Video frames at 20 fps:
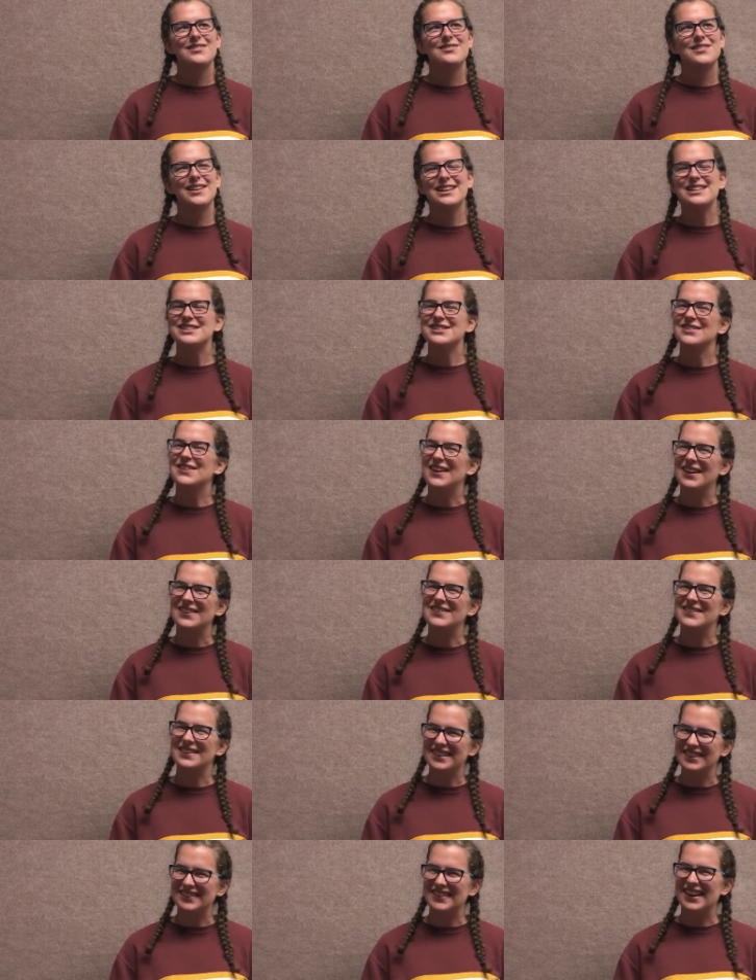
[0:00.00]
made you want to
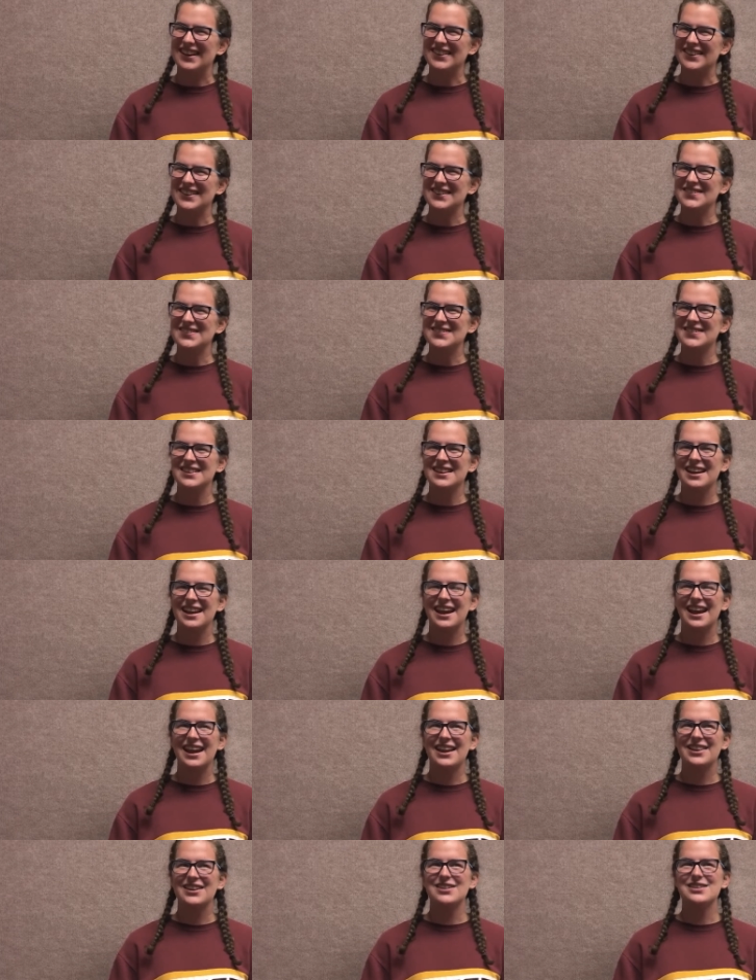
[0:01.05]
be around them.
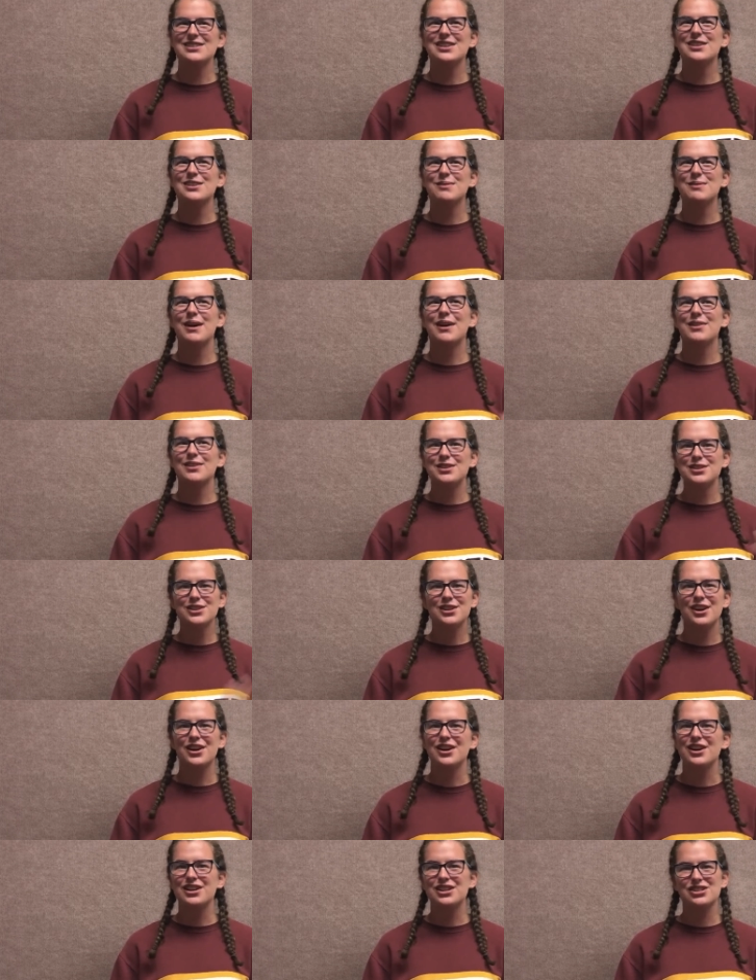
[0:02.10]
And there's something about the
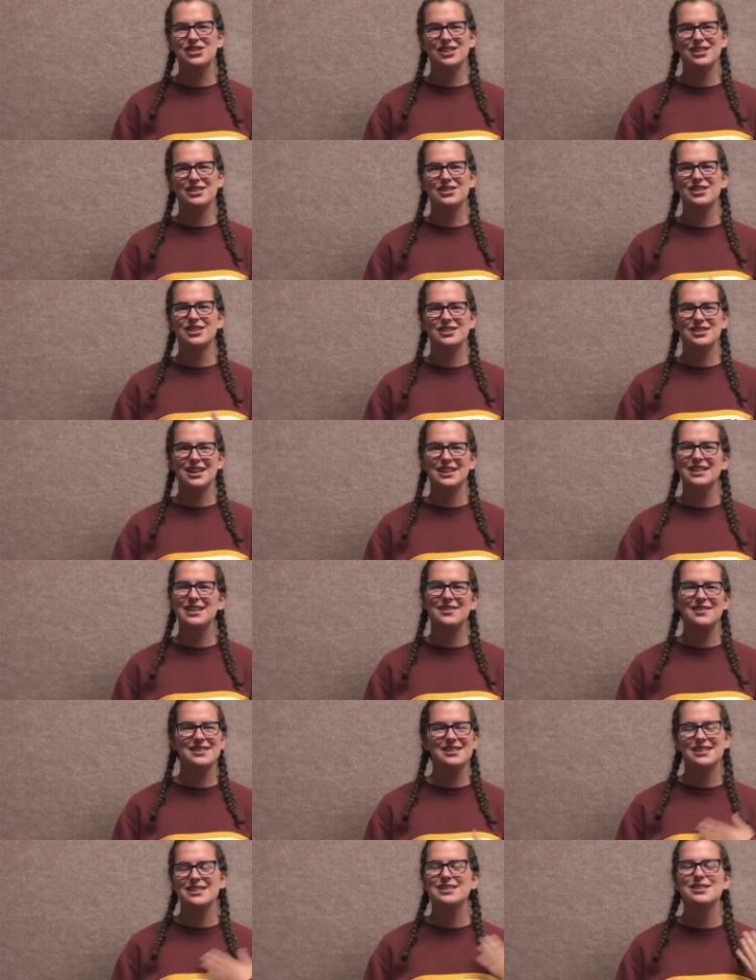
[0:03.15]
church and church
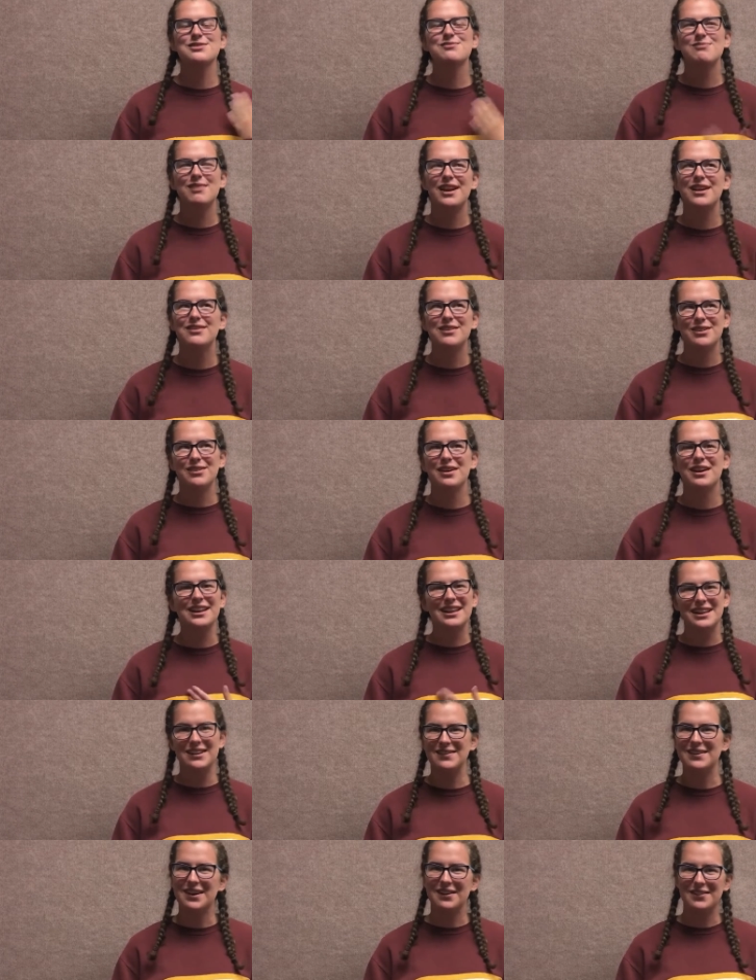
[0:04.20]
activities that just made me want
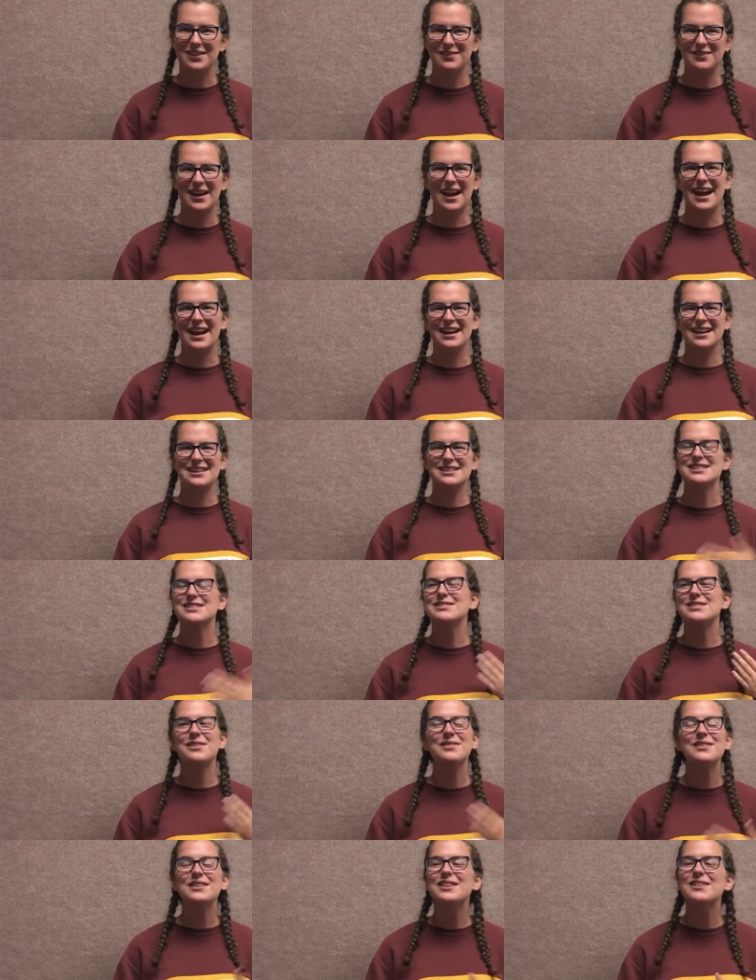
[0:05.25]
to keep coming back, and
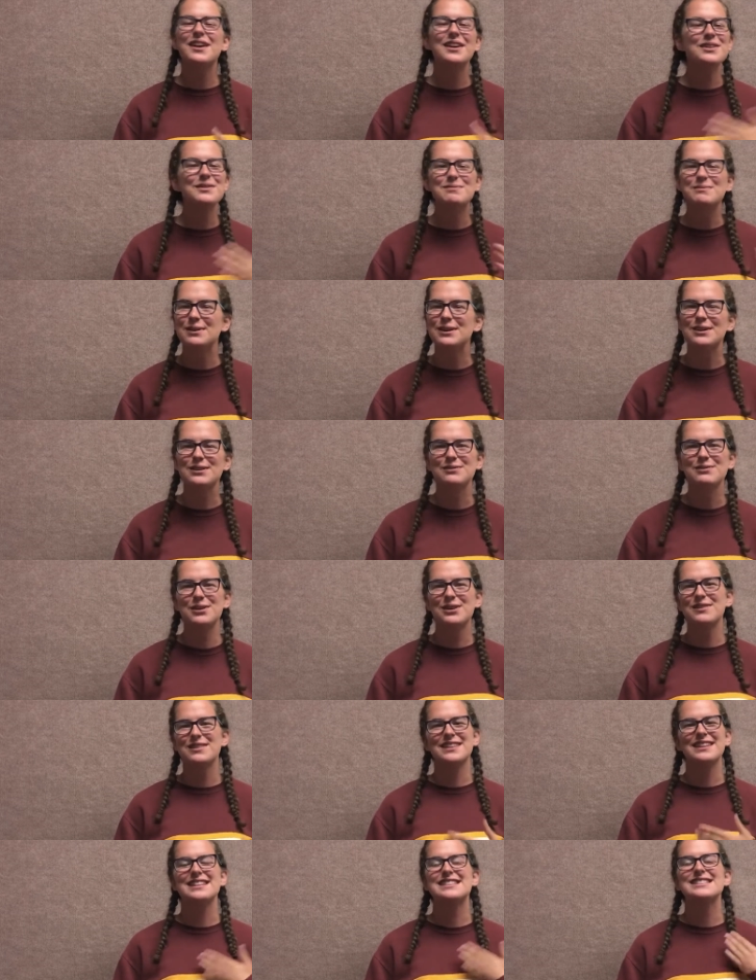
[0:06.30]
something about the Book of
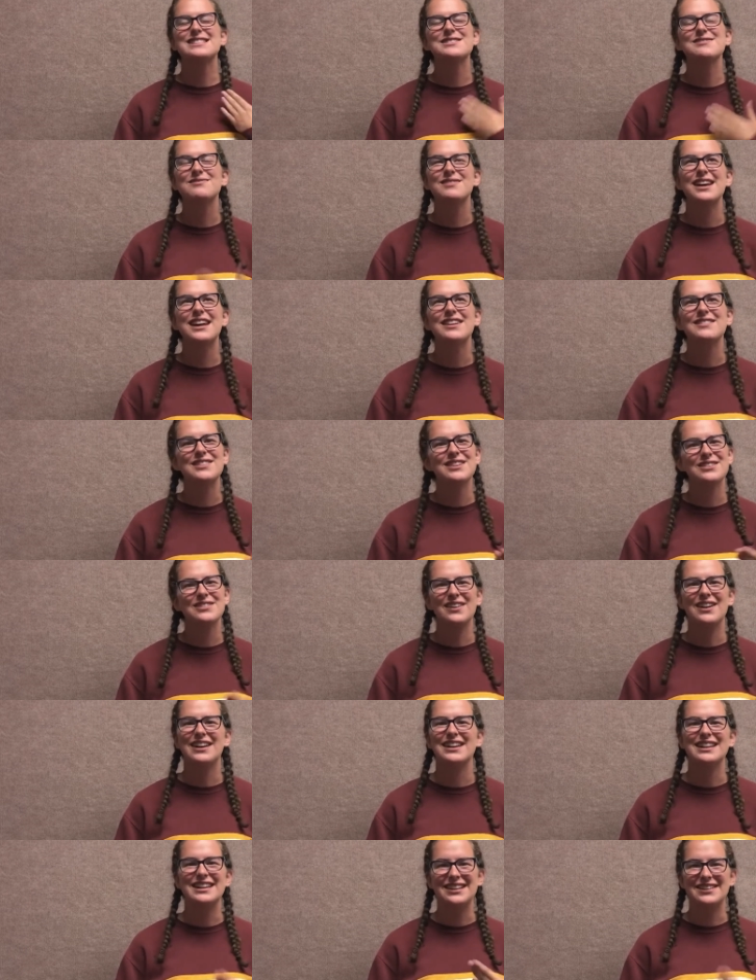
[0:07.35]
Mormon that just made me
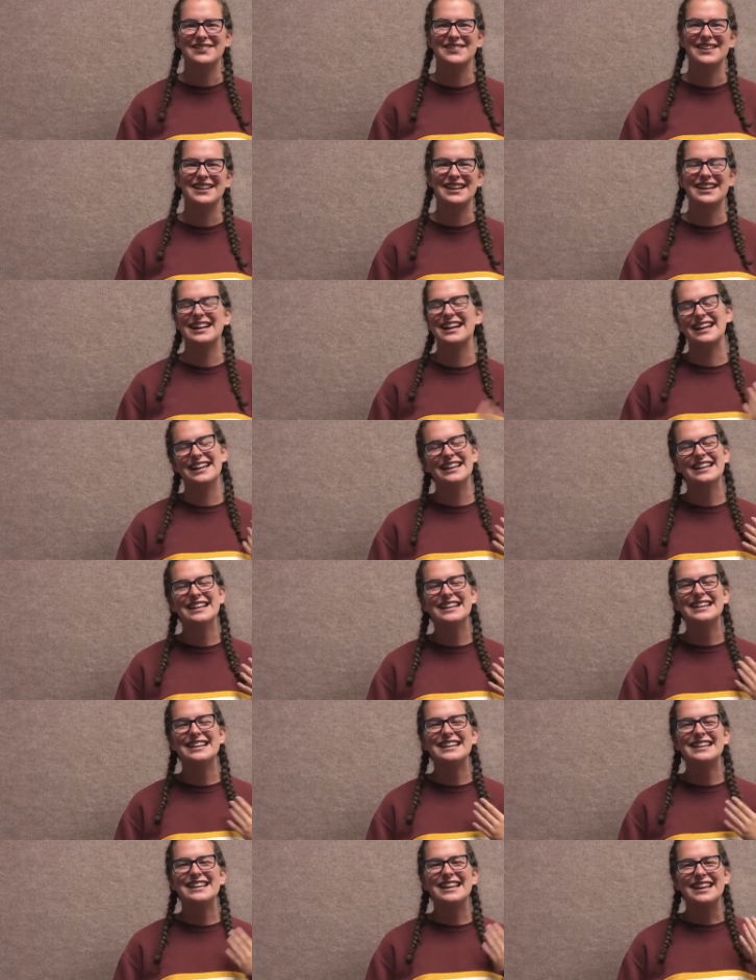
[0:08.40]
want to keep reading. And
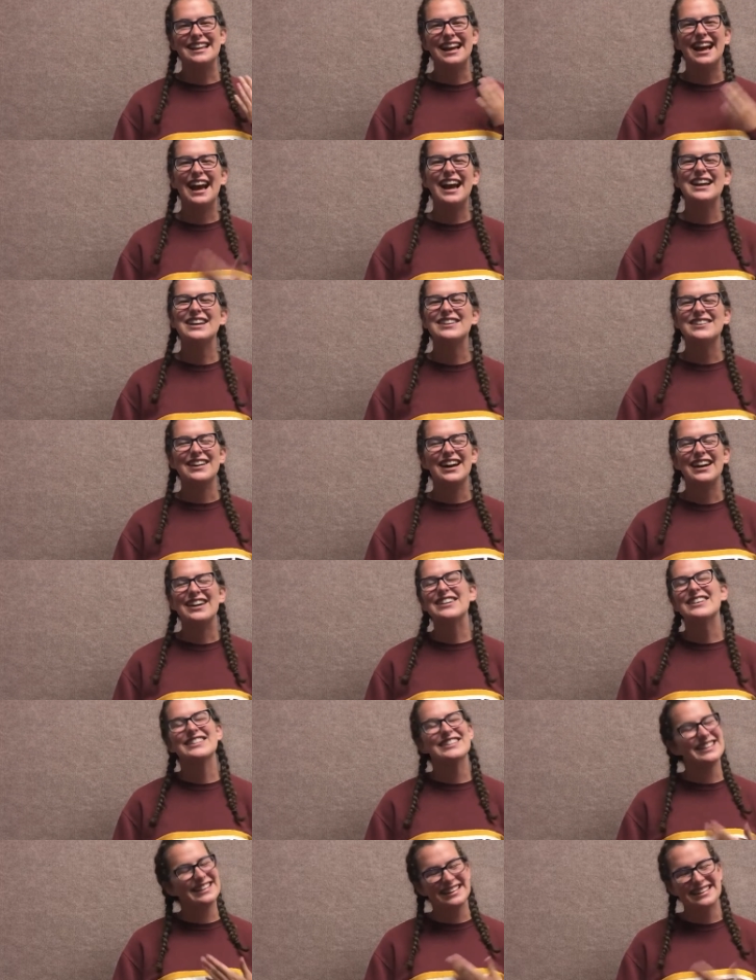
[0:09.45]
like, I know now
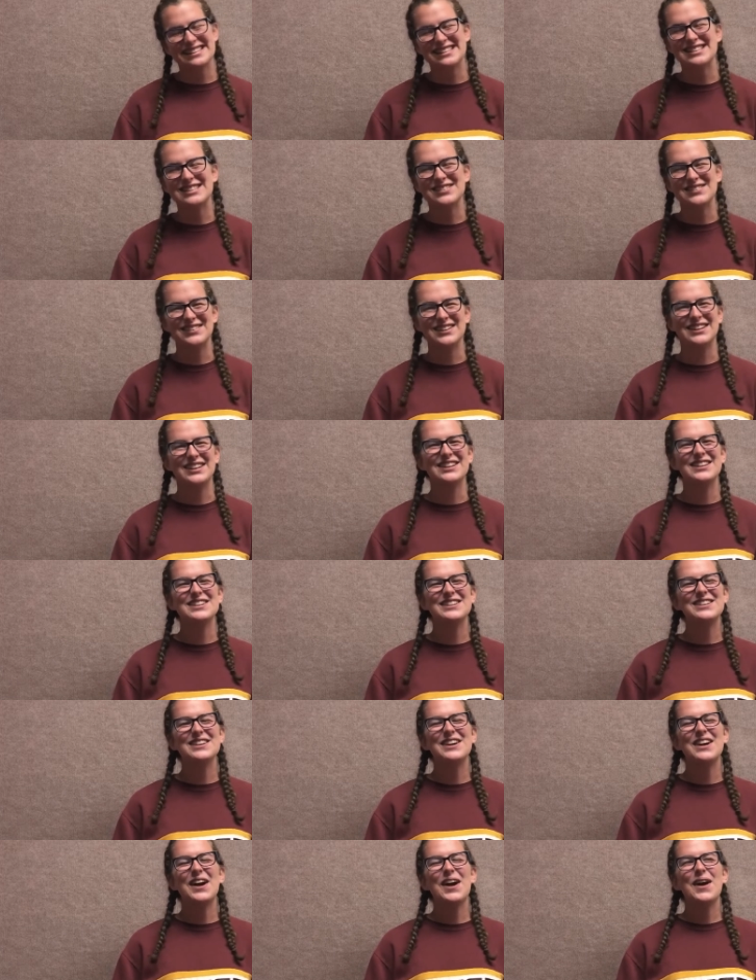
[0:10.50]
that that's the spirit,
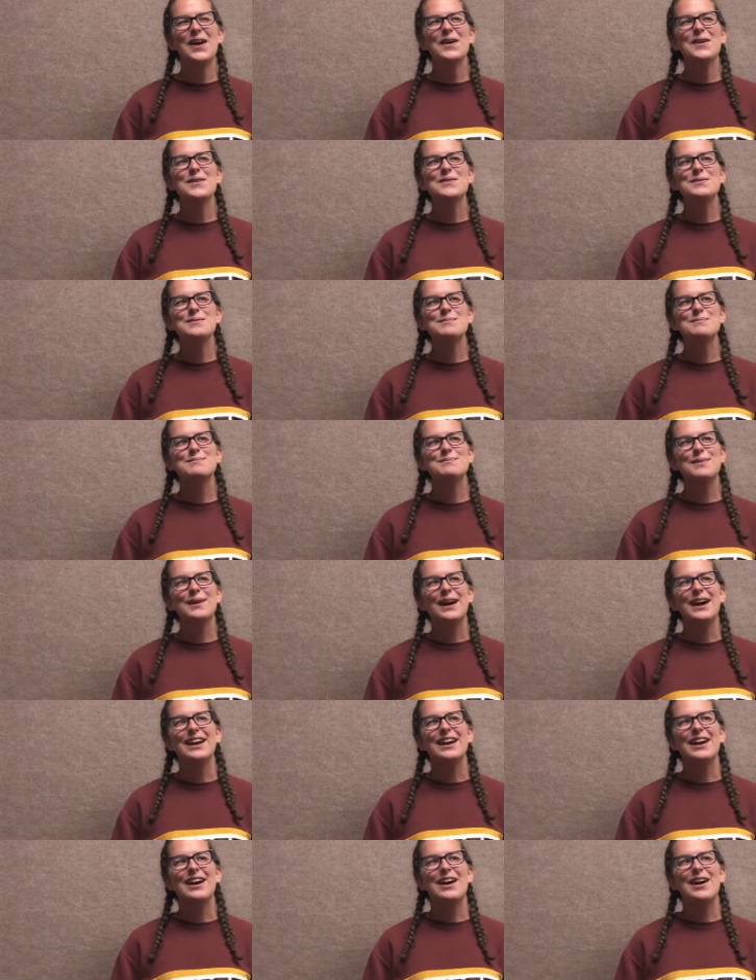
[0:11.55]

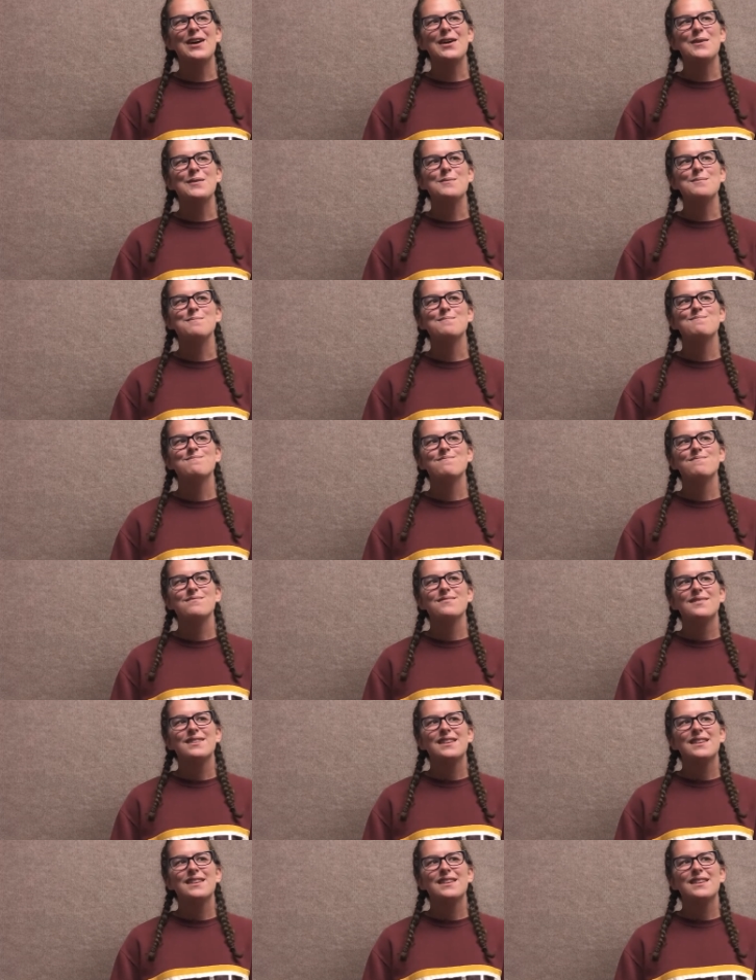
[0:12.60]
but um,